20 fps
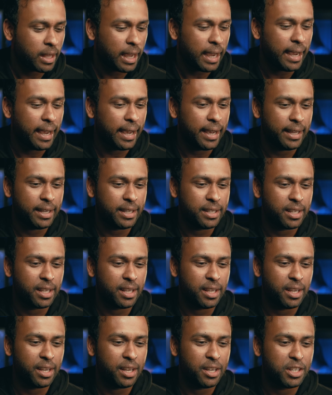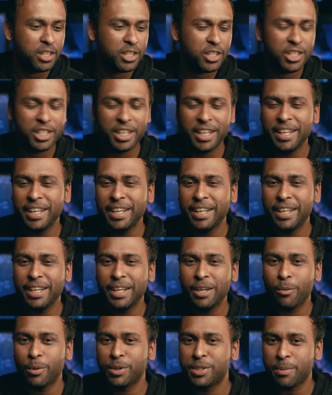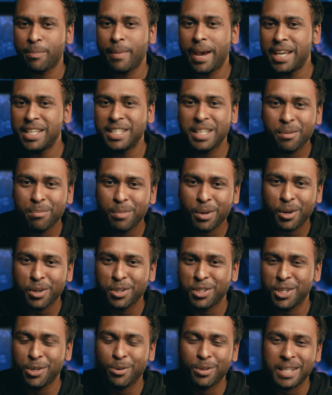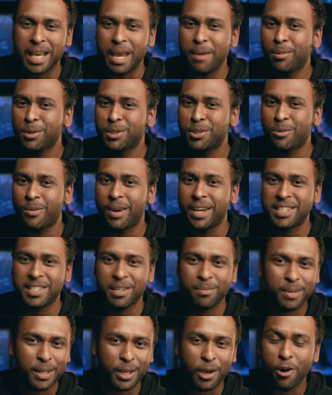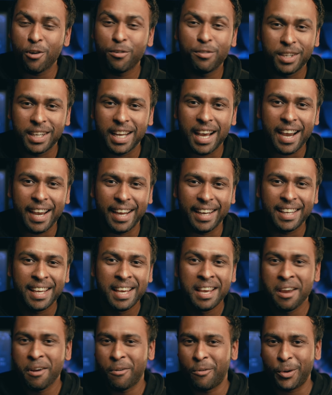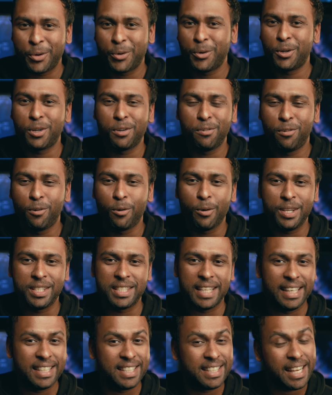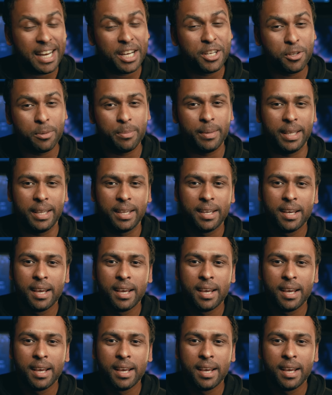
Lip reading: And she was amazing because she was able to write something overnight, record a voice and send it to me.